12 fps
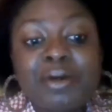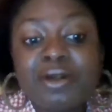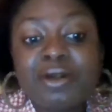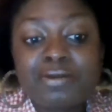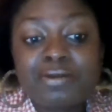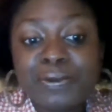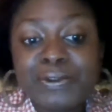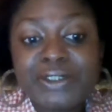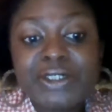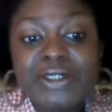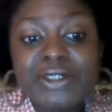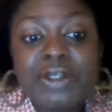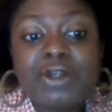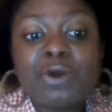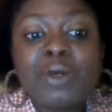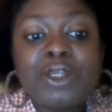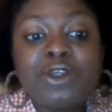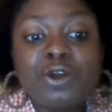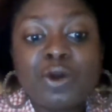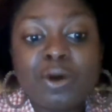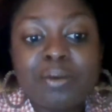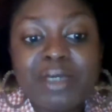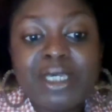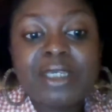on a fraud. You know, when you're
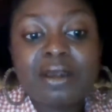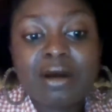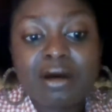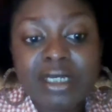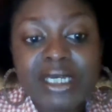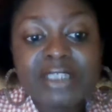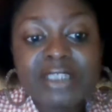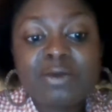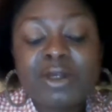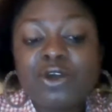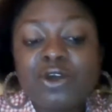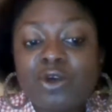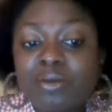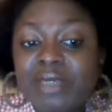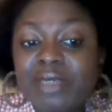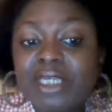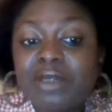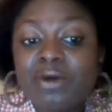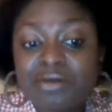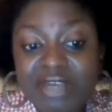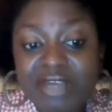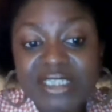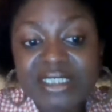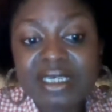not being honest, when you're not being
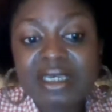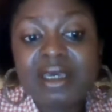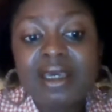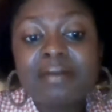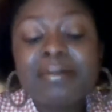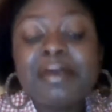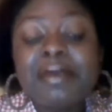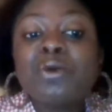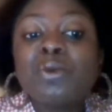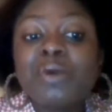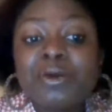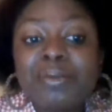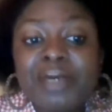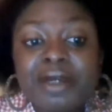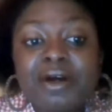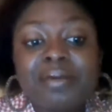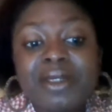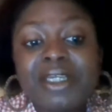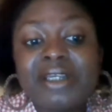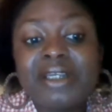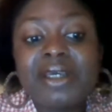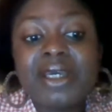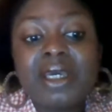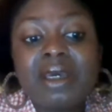authentic, people will pick up on it
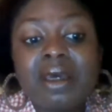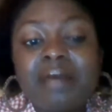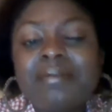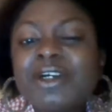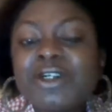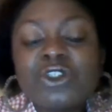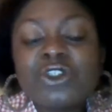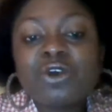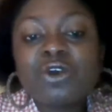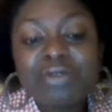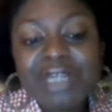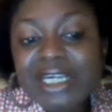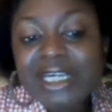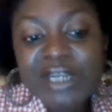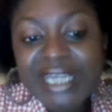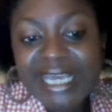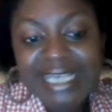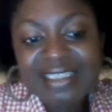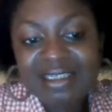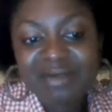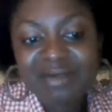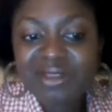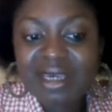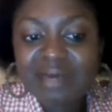because you're not really connecting
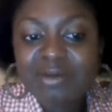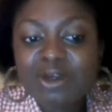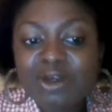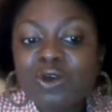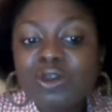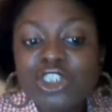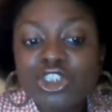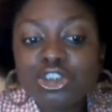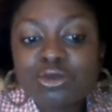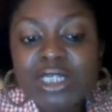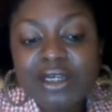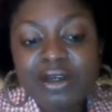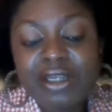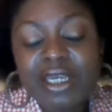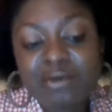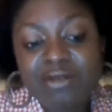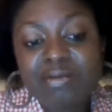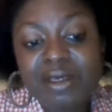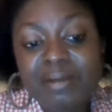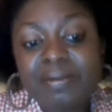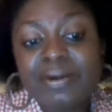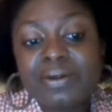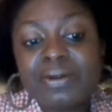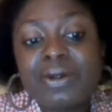with them. You can only truly connect with
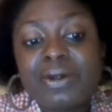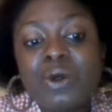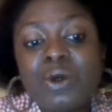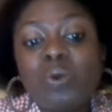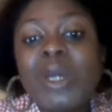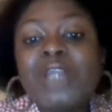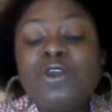people when